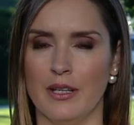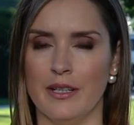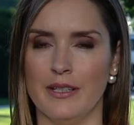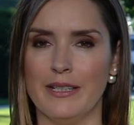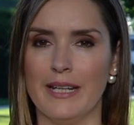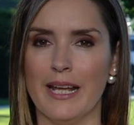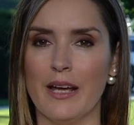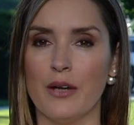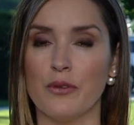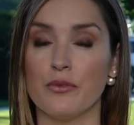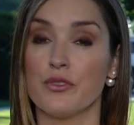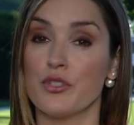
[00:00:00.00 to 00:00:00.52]

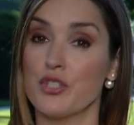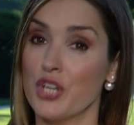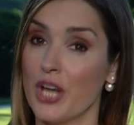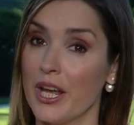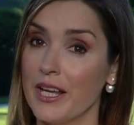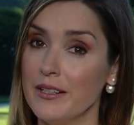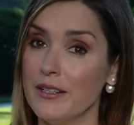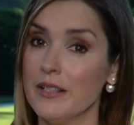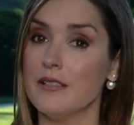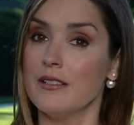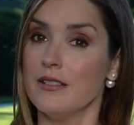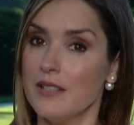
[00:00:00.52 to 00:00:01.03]
Now,
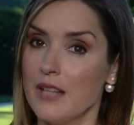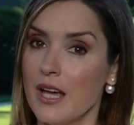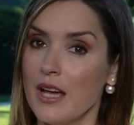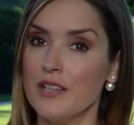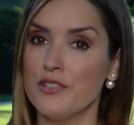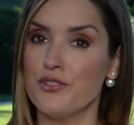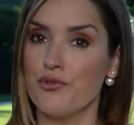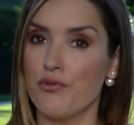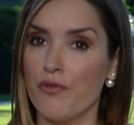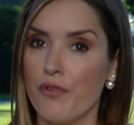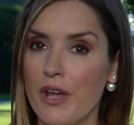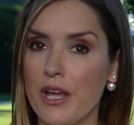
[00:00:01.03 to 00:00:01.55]
China
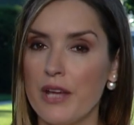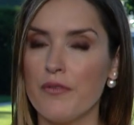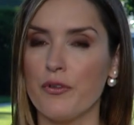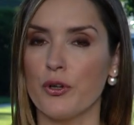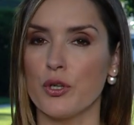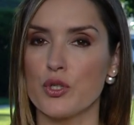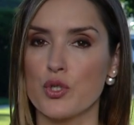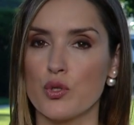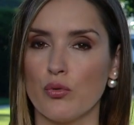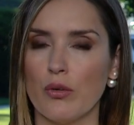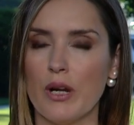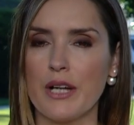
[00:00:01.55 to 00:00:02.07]
does favor
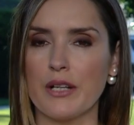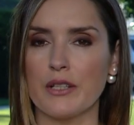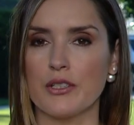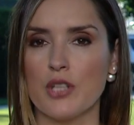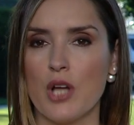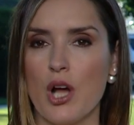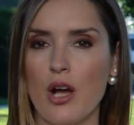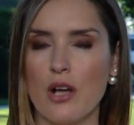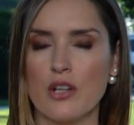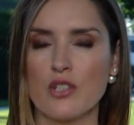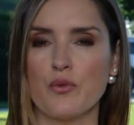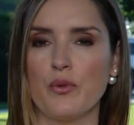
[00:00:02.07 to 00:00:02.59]
direct
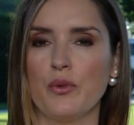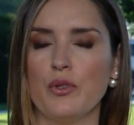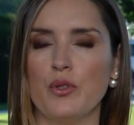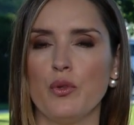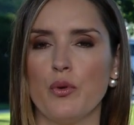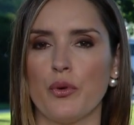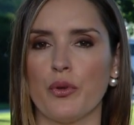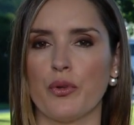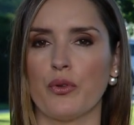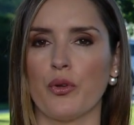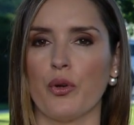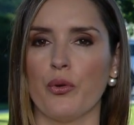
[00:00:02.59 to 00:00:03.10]
talks with
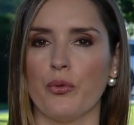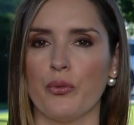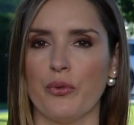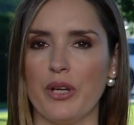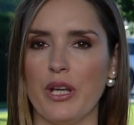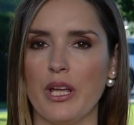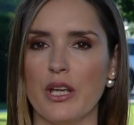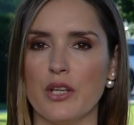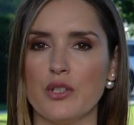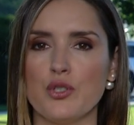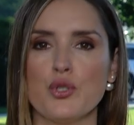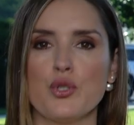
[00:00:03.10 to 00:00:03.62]
North
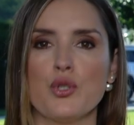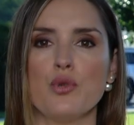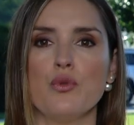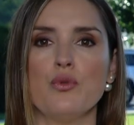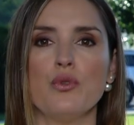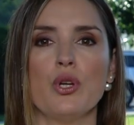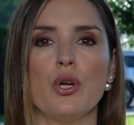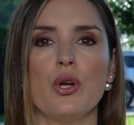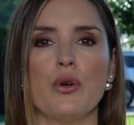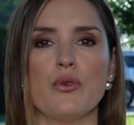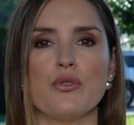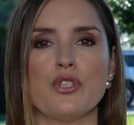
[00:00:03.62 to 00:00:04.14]
Korea to
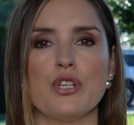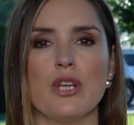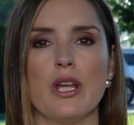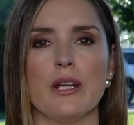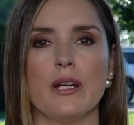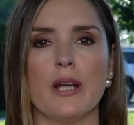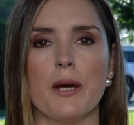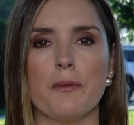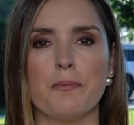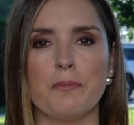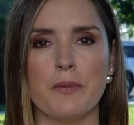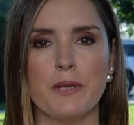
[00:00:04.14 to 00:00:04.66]
negotiate
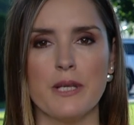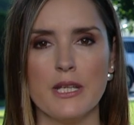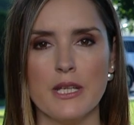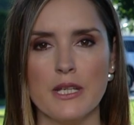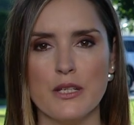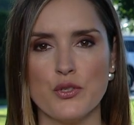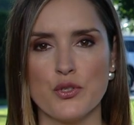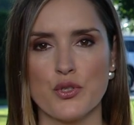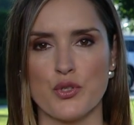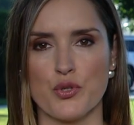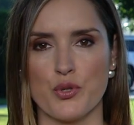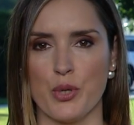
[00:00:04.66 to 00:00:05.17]
a
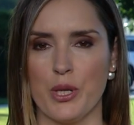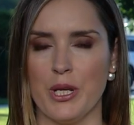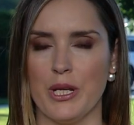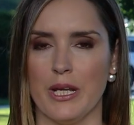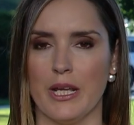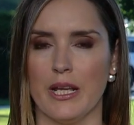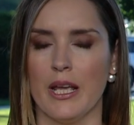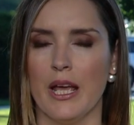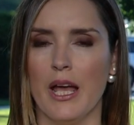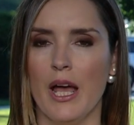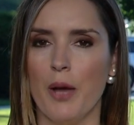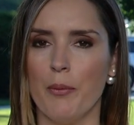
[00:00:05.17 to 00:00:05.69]
peace
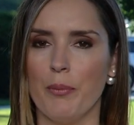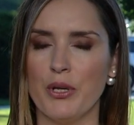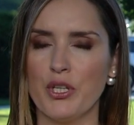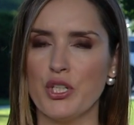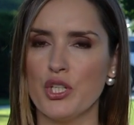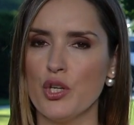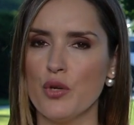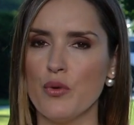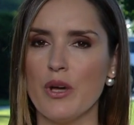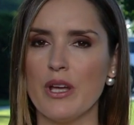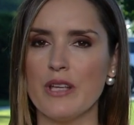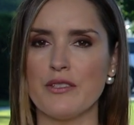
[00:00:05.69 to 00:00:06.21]
treaty, but
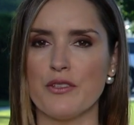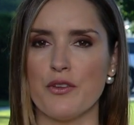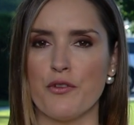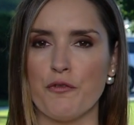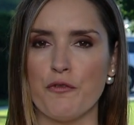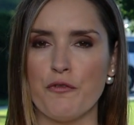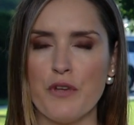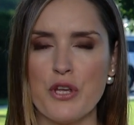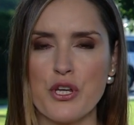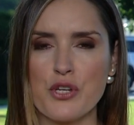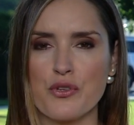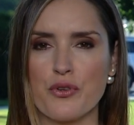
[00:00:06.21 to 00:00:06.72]
U.S.
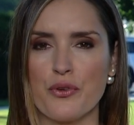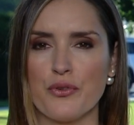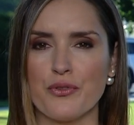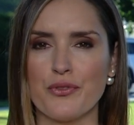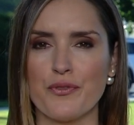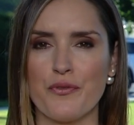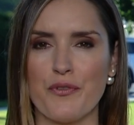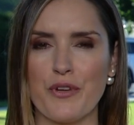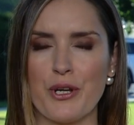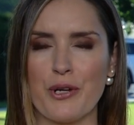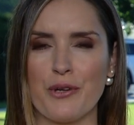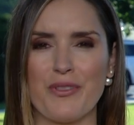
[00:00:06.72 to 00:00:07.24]
officials
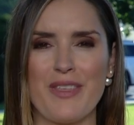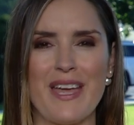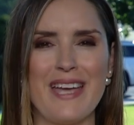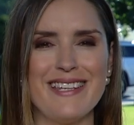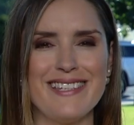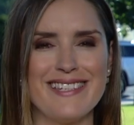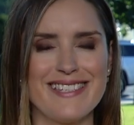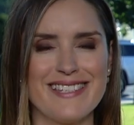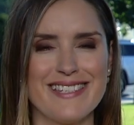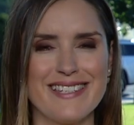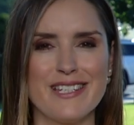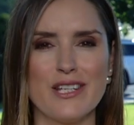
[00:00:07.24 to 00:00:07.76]
fear that
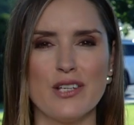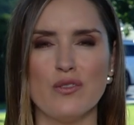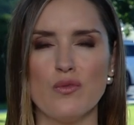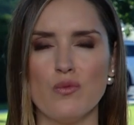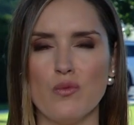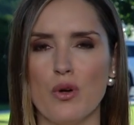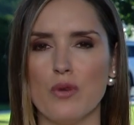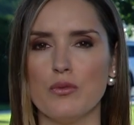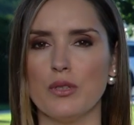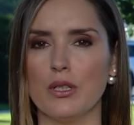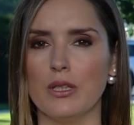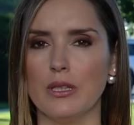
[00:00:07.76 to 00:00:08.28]
still
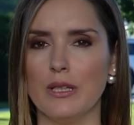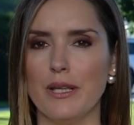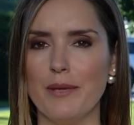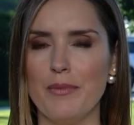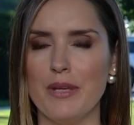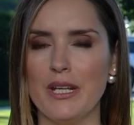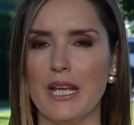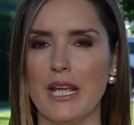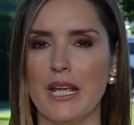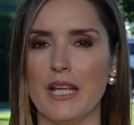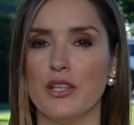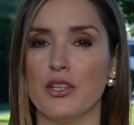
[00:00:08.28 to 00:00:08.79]
won't
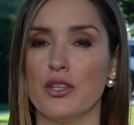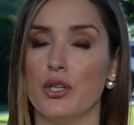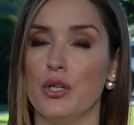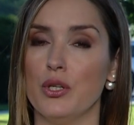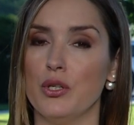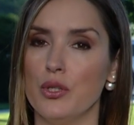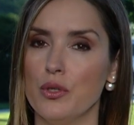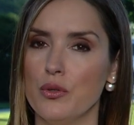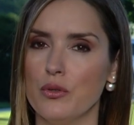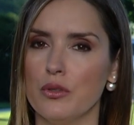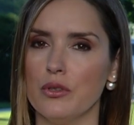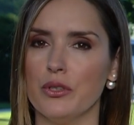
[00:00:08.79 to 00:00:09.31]
eliminate the
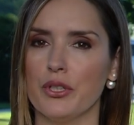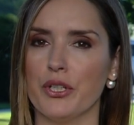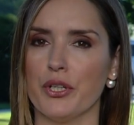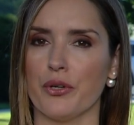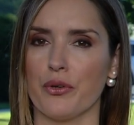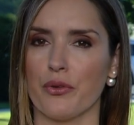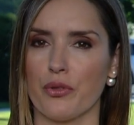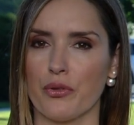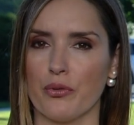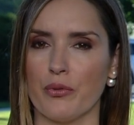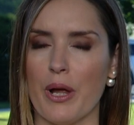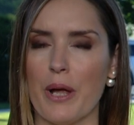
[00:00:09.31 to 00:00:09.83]
nuclear
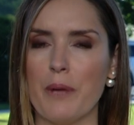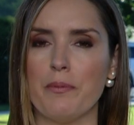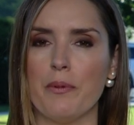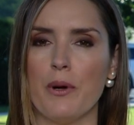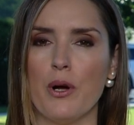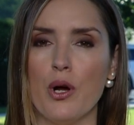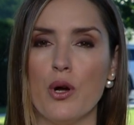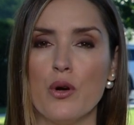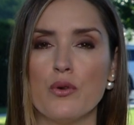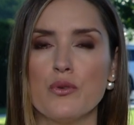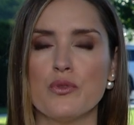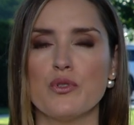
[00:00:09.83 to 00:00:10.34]
threat
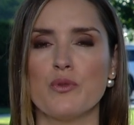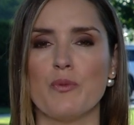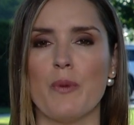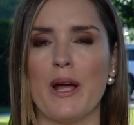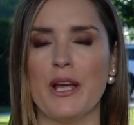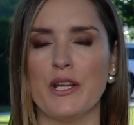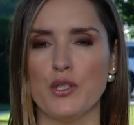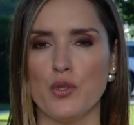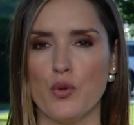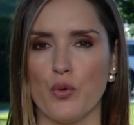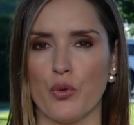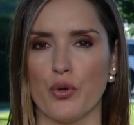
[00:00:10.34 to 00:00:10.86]
posed
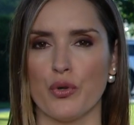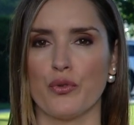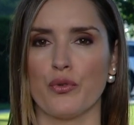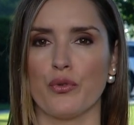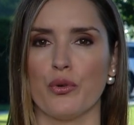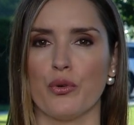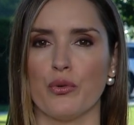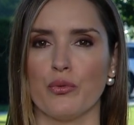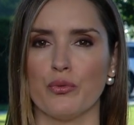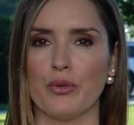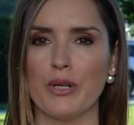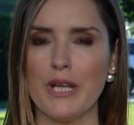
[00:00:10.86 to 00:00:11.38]
by North
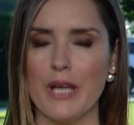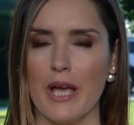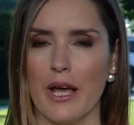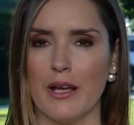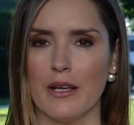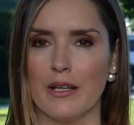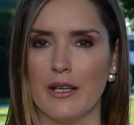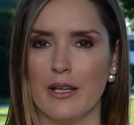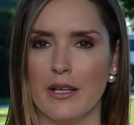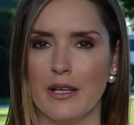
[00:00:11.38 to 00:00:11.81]
Korea.